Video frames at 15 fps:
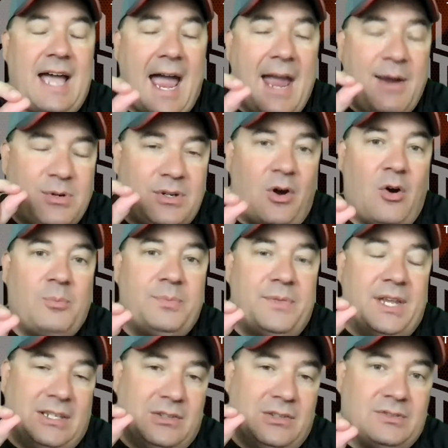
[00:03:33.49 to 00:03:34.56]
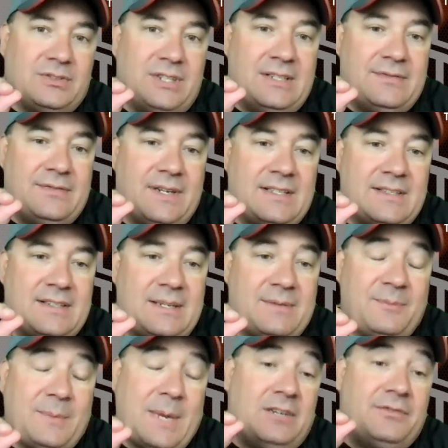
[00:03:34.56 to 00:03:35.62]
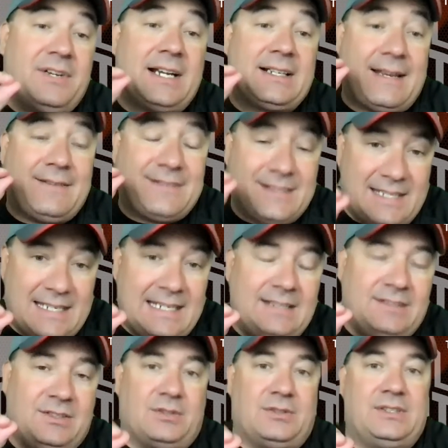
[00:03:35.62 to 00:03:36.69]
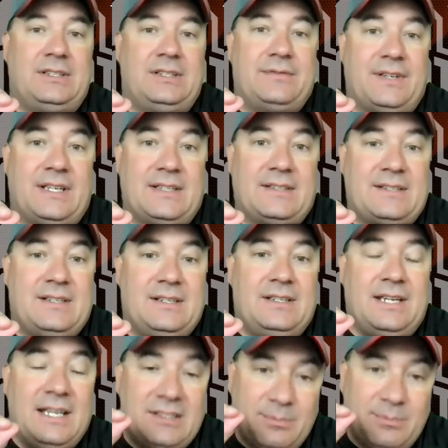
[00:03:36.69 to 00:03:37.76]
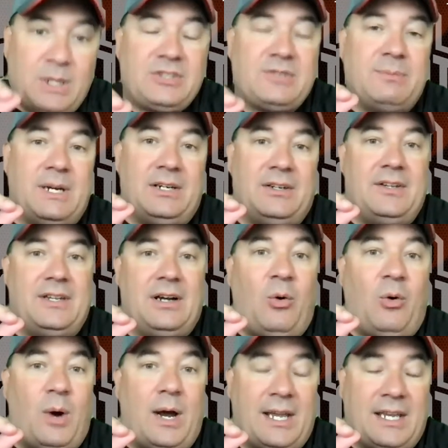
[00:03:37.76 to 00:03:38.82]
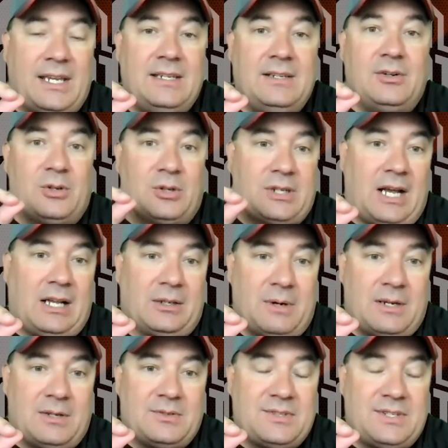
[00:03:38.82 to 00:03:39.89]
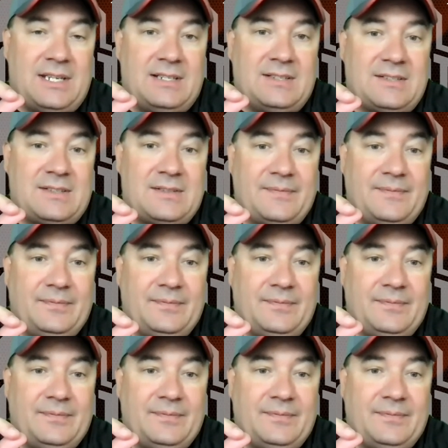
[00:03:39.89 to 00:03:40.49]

I would hope that your defense, and matter of fact, I've seen your defense. It's much better than Hawaii or Colorado State's.